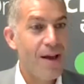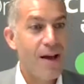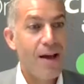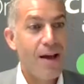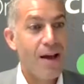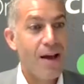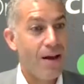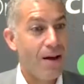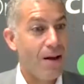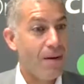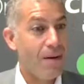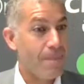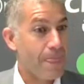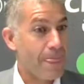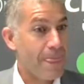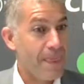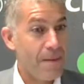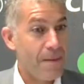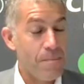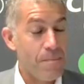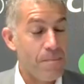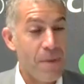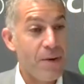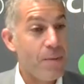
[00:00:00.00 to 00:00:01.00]

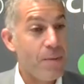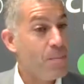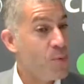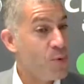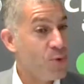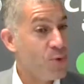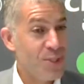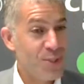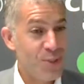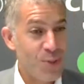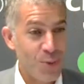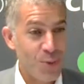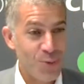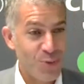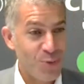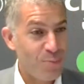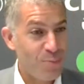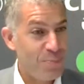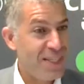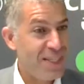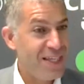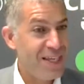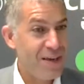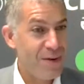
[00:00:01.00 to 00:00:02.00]
monitor the
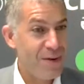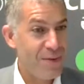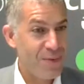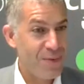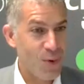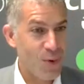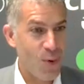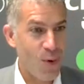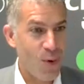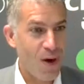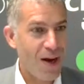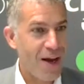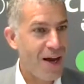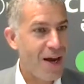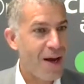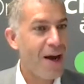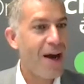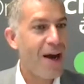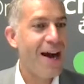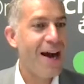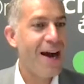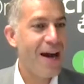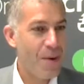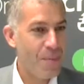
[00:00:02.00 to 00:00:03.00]
behavior,
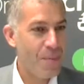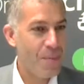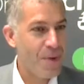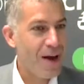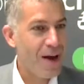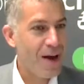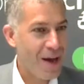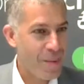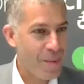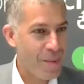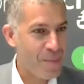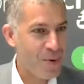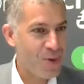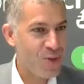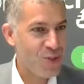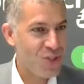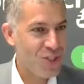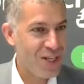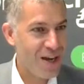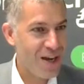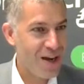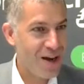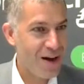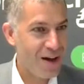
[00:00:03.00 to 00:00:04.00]
how much
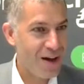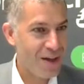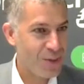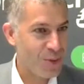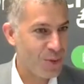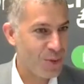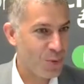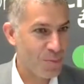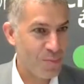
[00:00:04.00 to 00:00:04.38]
they are,